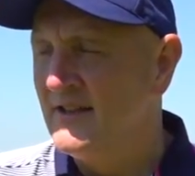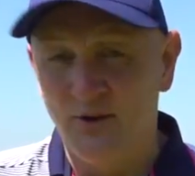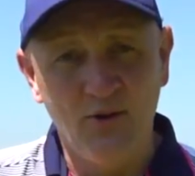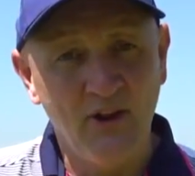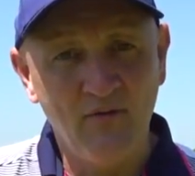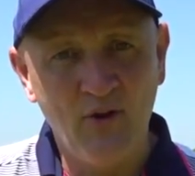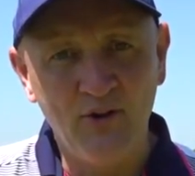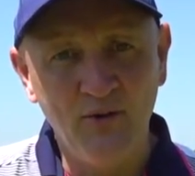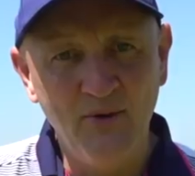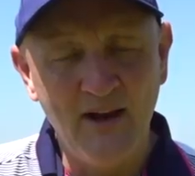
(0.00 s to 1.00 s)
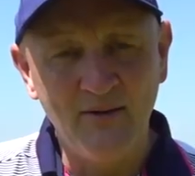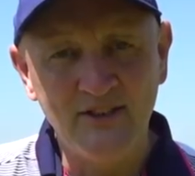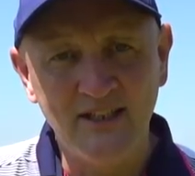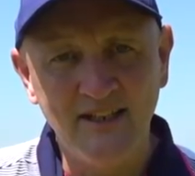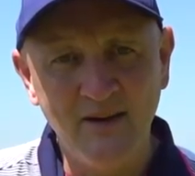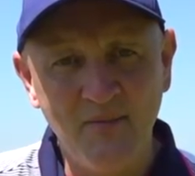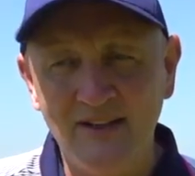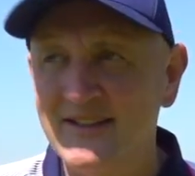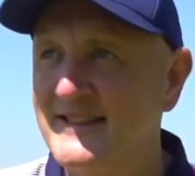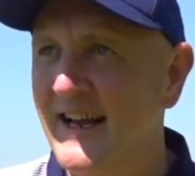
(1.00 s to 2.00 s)
So the thing I've got to do now is send an
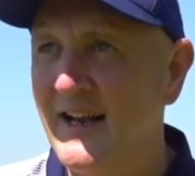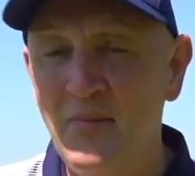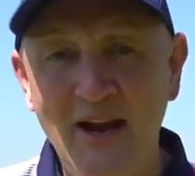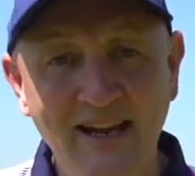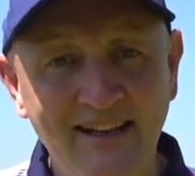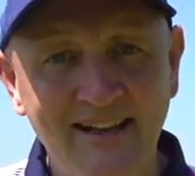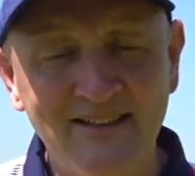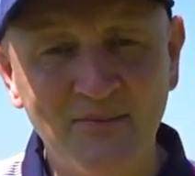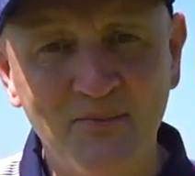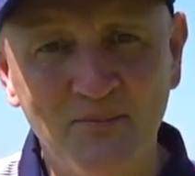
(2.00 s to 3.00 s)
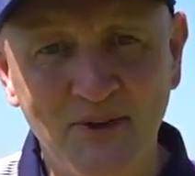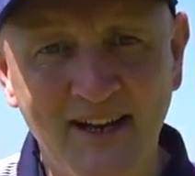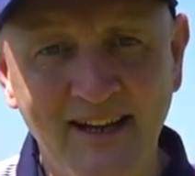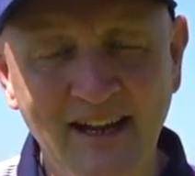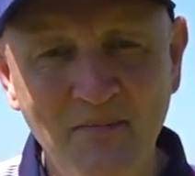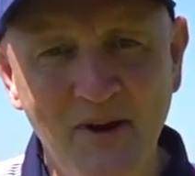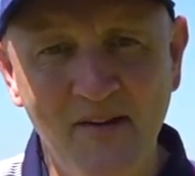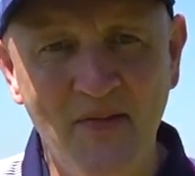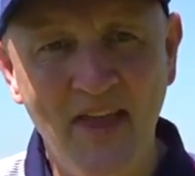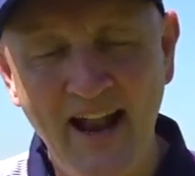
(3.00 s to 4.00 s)
email to TaylorMade and ask them, can I keep it?
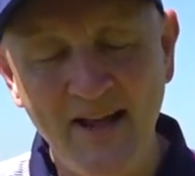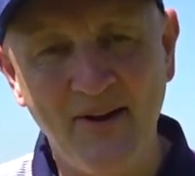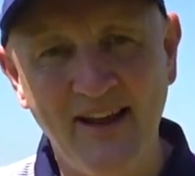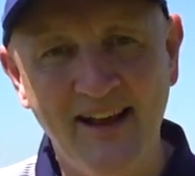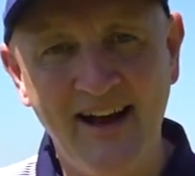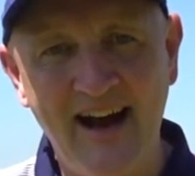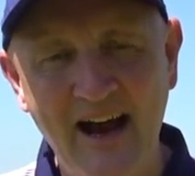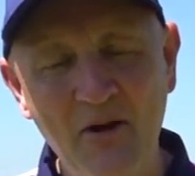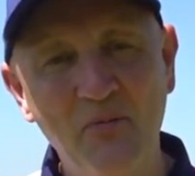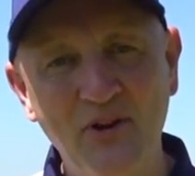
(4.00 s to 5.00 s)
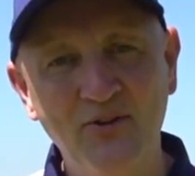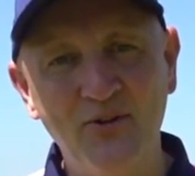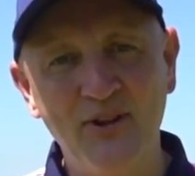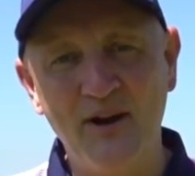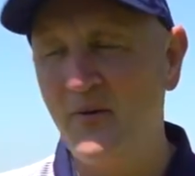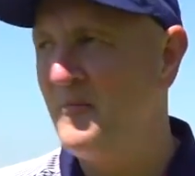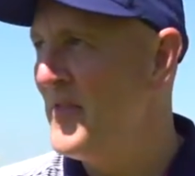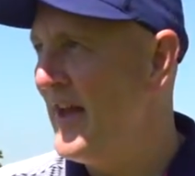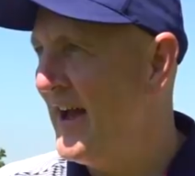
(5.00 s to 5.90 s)
Anyway, I hope you enjoyed that one.